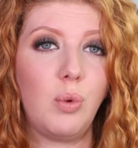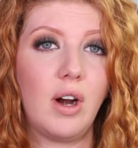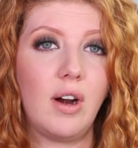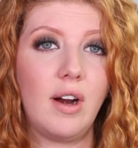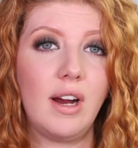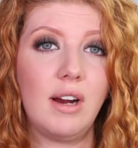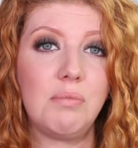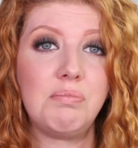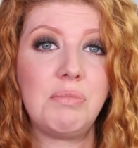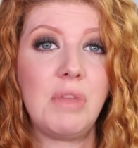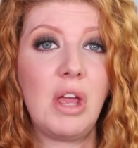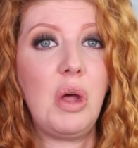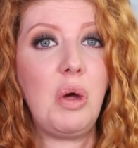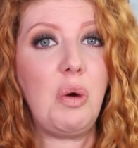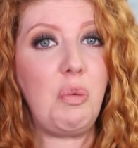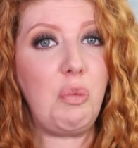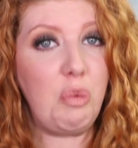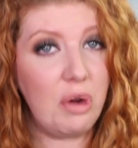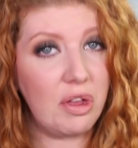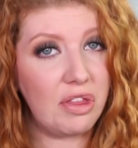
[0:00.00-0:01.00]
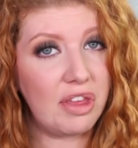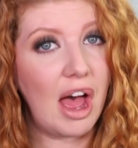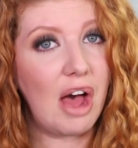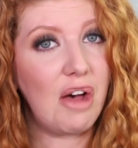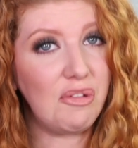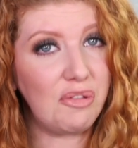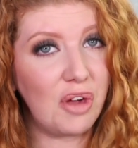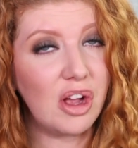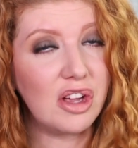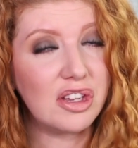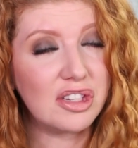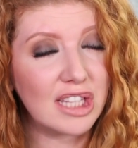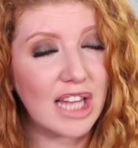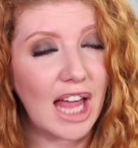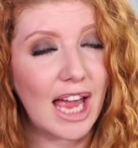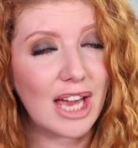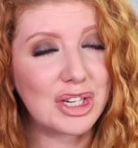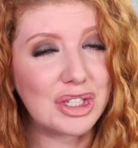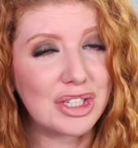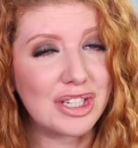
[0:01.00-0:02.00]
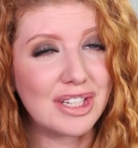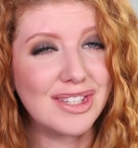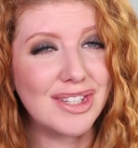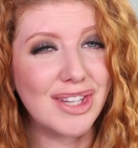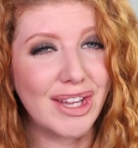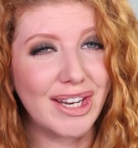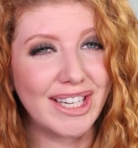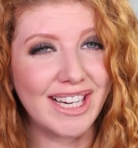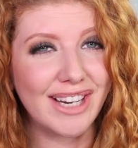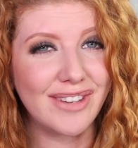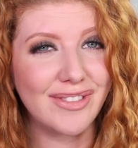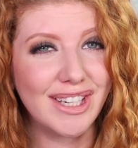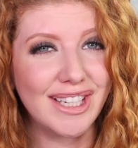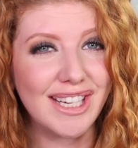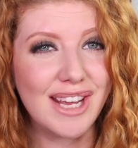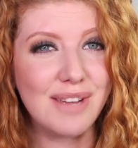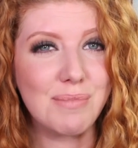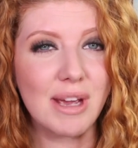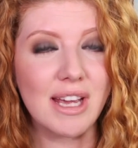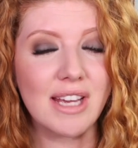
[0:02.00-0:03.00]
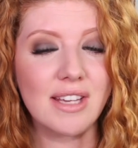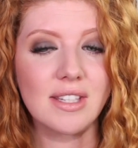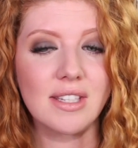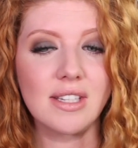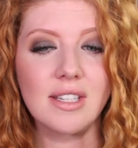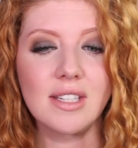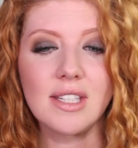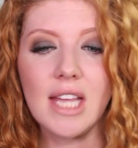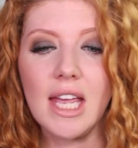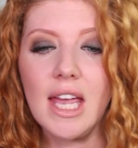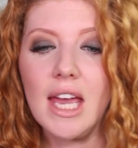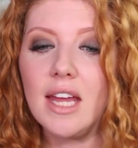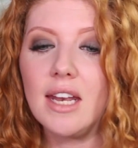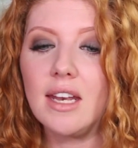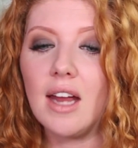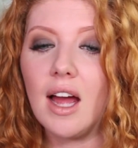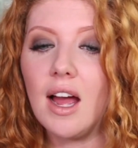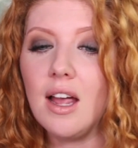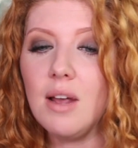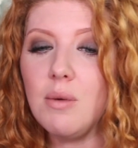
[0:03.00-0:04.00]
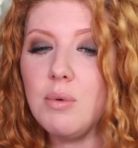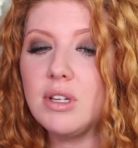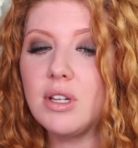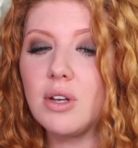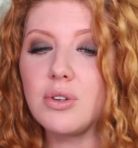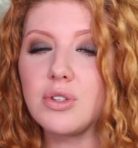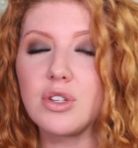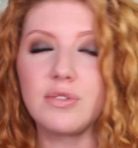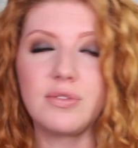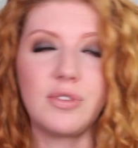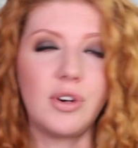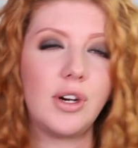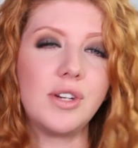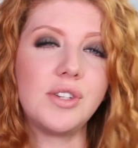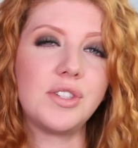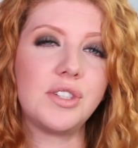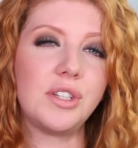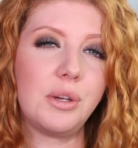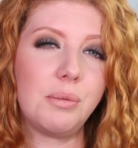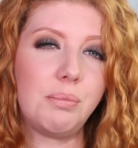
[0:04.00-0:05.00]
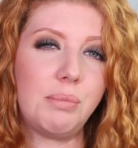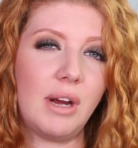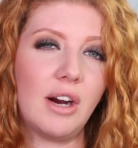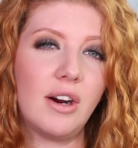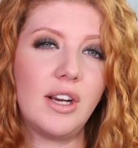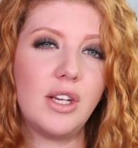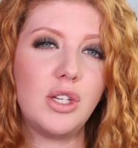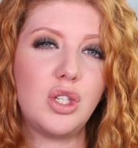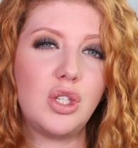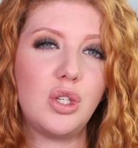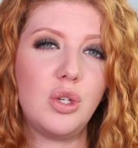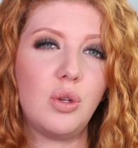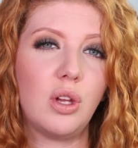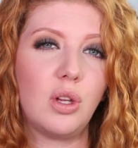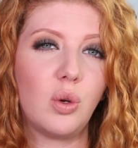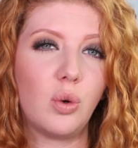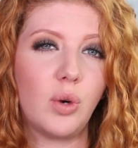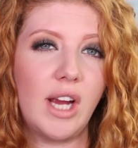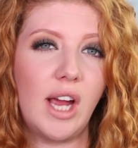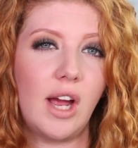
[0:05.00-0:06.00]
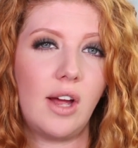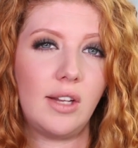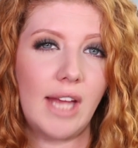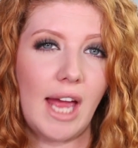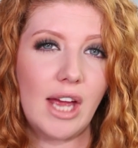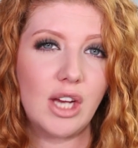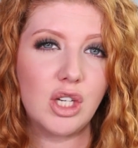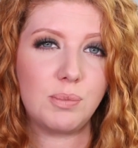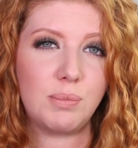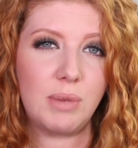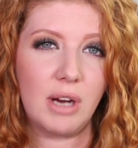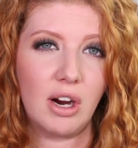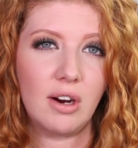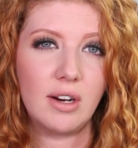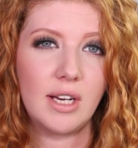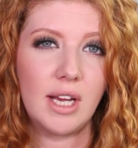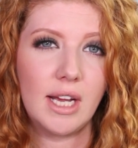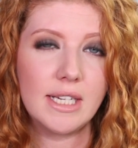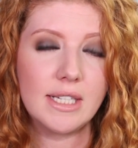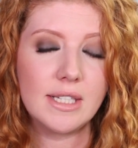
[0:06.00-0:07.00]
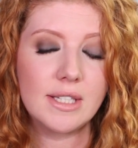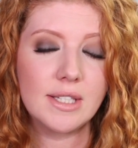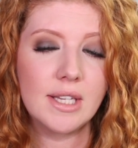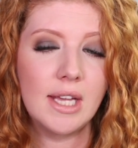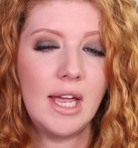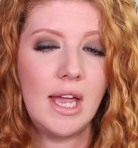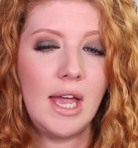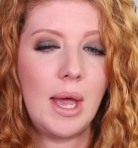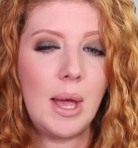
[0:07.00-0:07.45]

wearing without false lashes on an everyday basis, and I would go so far as to compare it to the L'Oreal Lash Paradise,